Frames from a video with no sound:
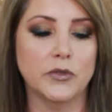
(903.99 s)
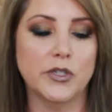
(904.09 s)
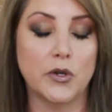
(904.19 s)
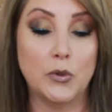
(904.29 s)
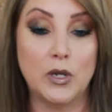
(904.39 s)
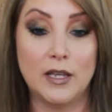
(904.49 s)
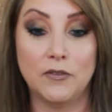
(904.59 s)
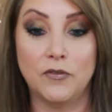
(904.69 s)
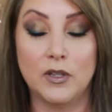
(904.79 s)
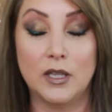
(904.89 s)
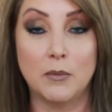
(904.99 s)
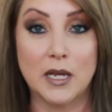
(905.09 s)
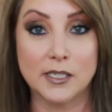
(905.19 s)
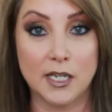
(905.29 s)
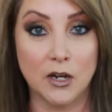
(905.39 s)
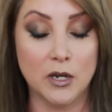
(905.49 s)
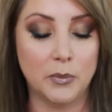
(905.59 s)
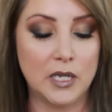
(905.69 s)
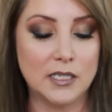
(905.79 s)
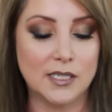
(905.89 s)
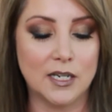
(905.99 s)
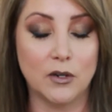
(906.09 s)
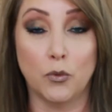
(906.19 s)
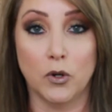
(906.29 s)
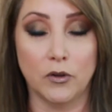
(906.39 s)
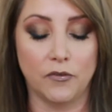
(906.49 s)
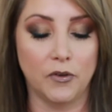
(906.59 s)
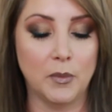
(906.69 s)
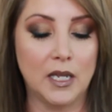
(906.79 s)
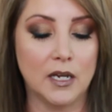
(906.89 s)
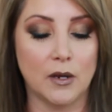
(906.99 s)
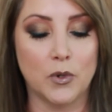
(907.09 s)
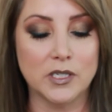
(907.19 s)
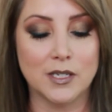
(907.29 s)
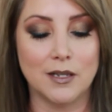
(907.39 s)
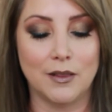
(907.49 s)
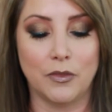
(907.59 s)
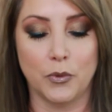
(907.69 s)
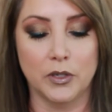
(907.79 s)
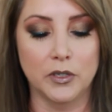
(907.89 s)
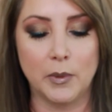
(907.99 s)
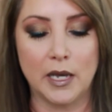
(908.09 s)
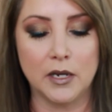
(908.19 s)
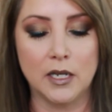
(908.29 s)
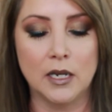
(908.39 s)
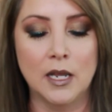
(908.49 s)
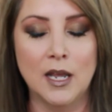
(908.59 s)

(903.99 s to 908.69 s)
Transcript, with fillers: So if the mascara piece didn't work for me and I wasn't thrilled about it,